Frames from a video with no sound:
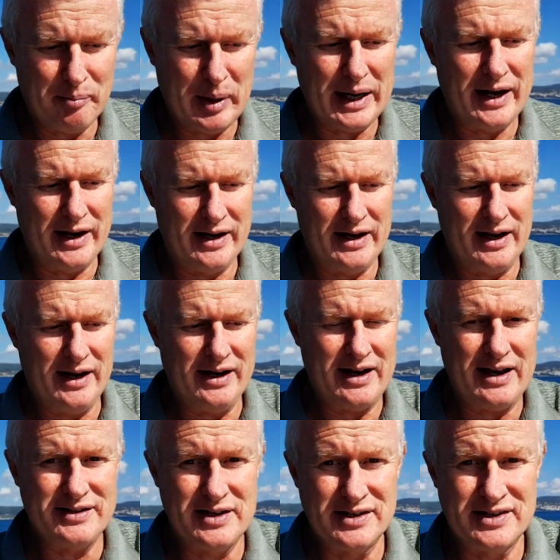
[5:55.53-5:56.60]
But in, in
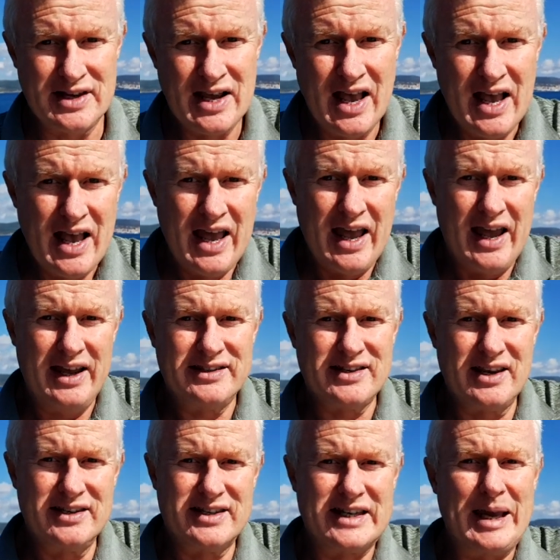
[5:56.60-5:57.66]
essence, it's
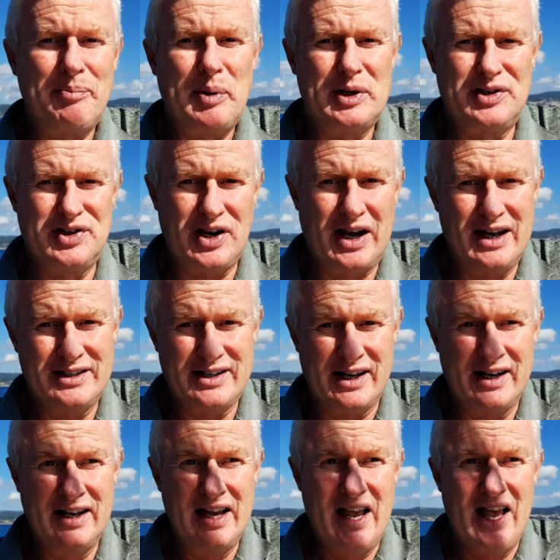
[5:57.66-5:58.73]
a skipper charter